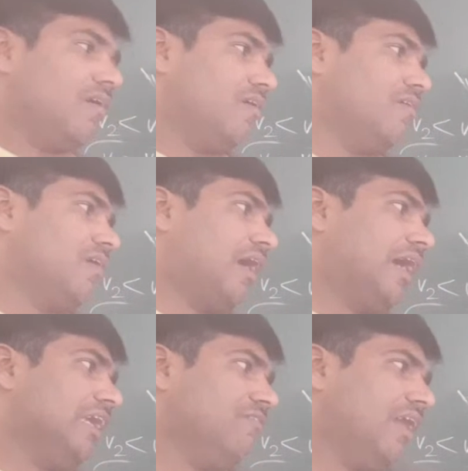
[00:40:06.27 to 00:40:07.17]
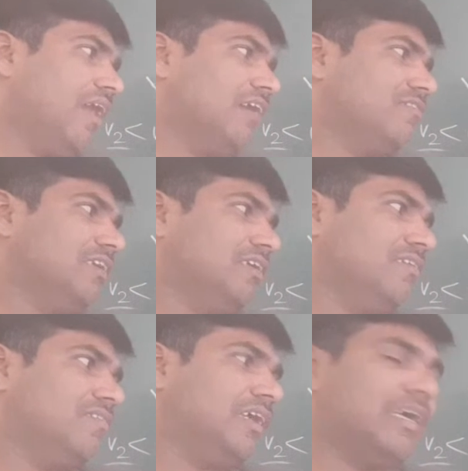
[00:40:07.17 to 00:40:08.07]
high velocity
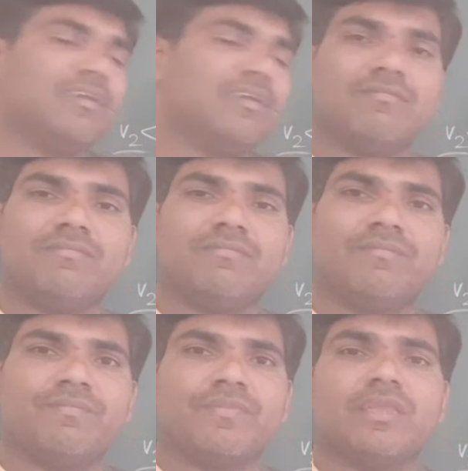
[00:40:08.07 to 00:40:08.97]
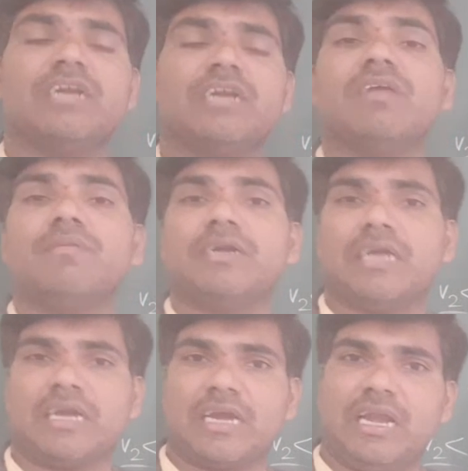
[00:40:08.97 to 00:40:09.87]
is there, it will be
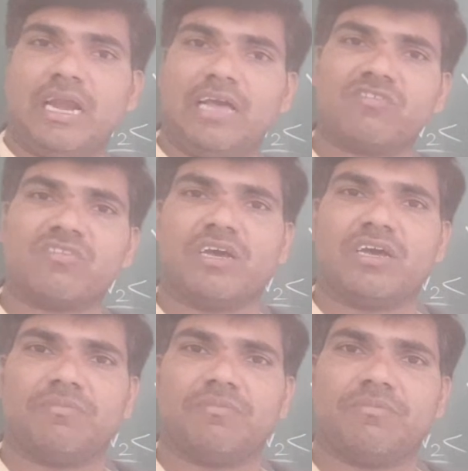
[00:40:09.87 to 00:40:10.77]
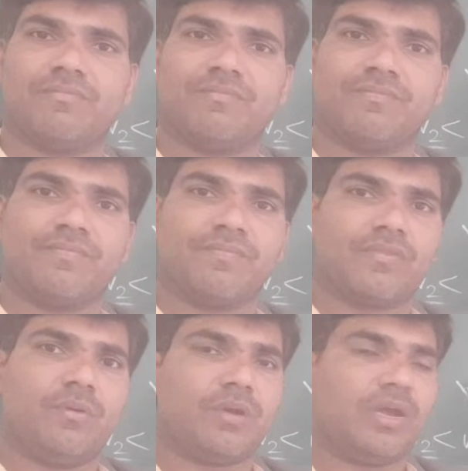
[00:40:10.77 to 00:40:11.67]
taken less time.
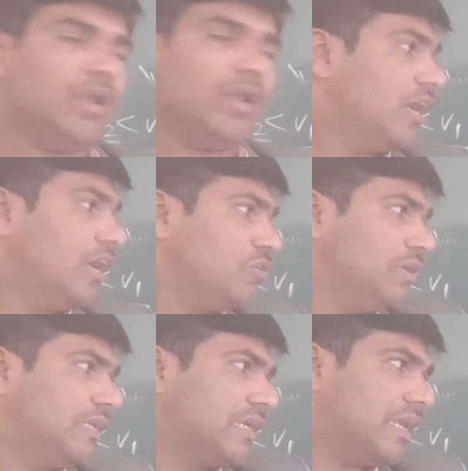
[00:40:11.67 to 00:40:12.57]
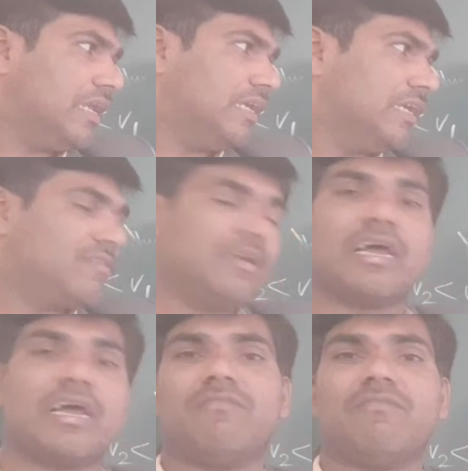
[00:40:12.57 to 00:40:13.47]
Okay, now automatically it is a
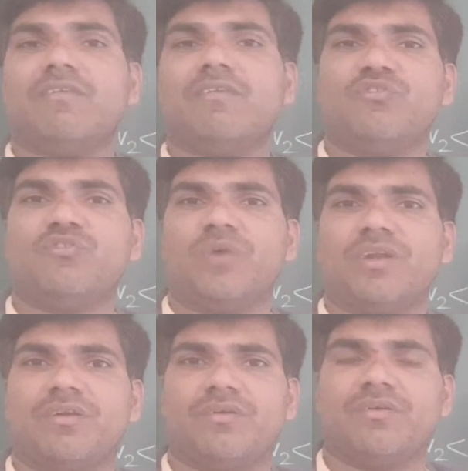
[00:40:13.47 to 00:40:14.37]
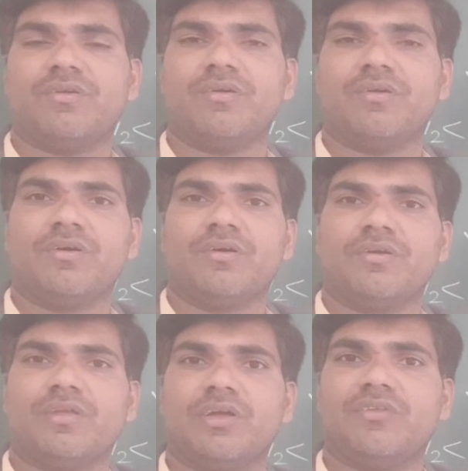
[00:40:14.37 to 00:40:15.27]
travel which one?
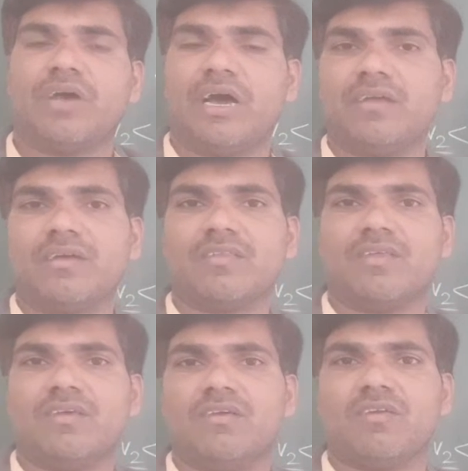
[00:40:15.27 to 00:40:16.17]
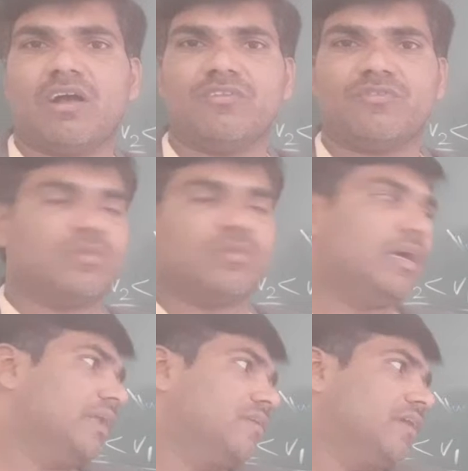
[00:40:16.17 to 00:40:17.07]
There is another thing is also
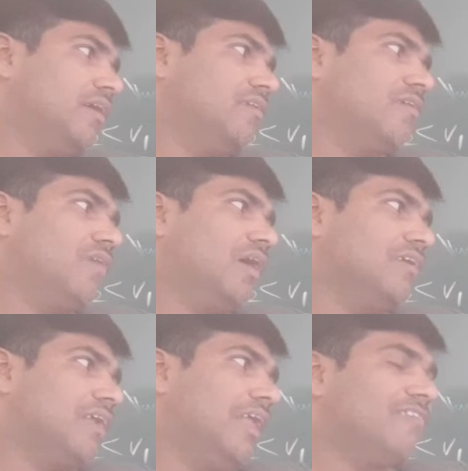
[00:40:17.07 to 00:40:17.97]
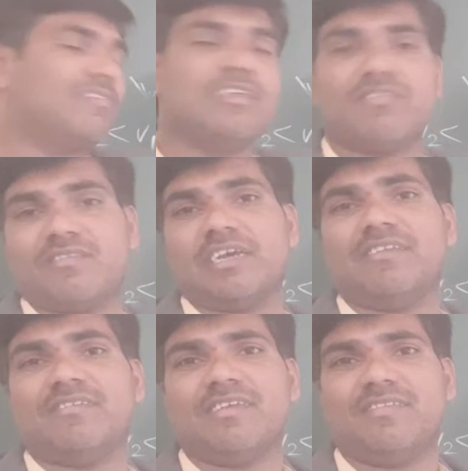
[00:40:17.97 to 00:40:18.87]
there. There is a what? Less
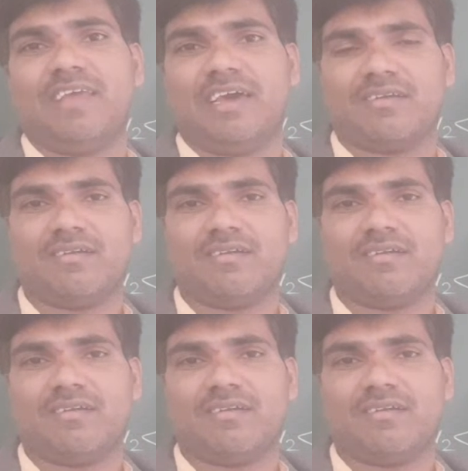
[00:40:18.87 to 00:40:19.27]
distance is there.